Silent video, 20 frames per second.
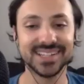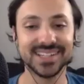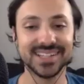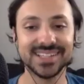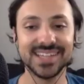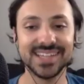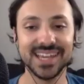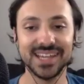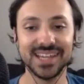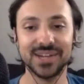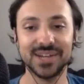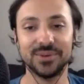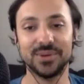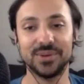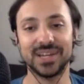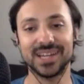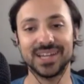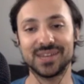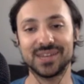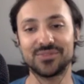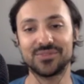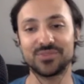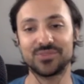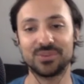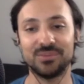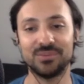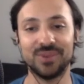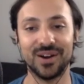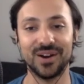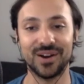takeaway
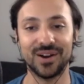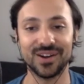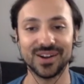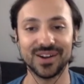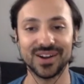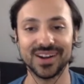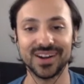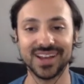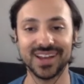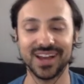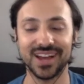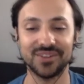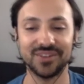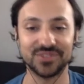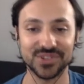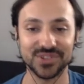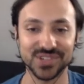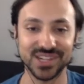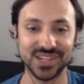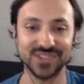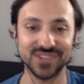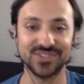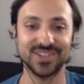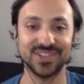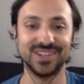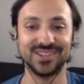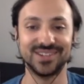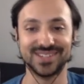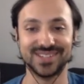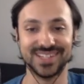from our conversation
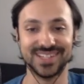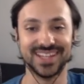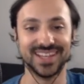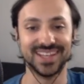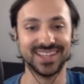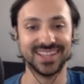here today?